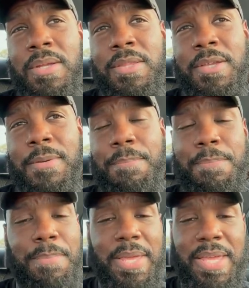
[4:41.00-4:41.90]
the
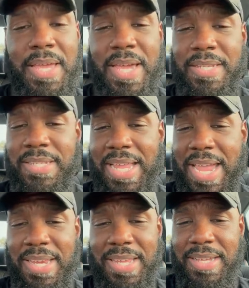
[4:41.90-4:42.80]

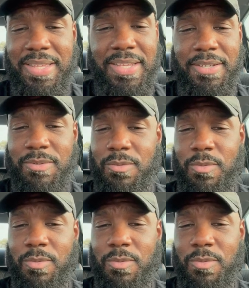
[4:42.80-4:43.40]
PX90, I think,